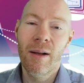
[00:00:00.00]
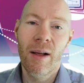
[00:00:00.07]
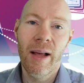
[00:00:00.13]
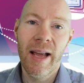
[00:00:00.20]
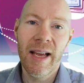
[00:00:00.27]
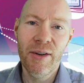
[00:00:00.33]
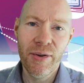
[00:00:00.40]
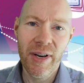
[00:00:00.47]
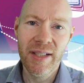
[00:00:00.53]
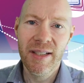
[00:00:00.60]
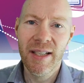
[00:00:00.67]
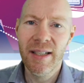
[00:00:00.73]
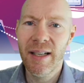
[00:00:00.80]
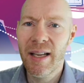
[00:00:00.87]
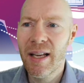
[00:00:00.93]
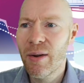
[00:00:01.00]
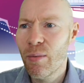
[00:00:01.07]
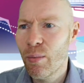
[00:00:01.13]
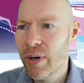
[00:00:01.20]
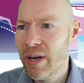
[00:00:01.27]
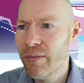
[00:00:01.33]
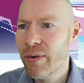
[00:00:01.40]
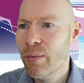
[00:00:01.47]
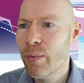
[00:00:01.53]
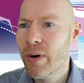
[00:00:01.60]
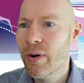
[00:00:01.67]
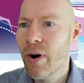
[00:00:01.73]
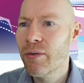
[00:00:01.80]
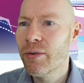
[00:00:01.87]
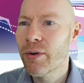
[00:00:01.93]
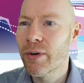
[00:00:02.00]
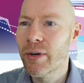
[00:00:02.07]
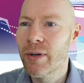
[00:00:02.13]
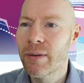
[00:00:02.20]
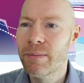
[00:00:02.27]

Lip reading: Interestingly, whenever we're under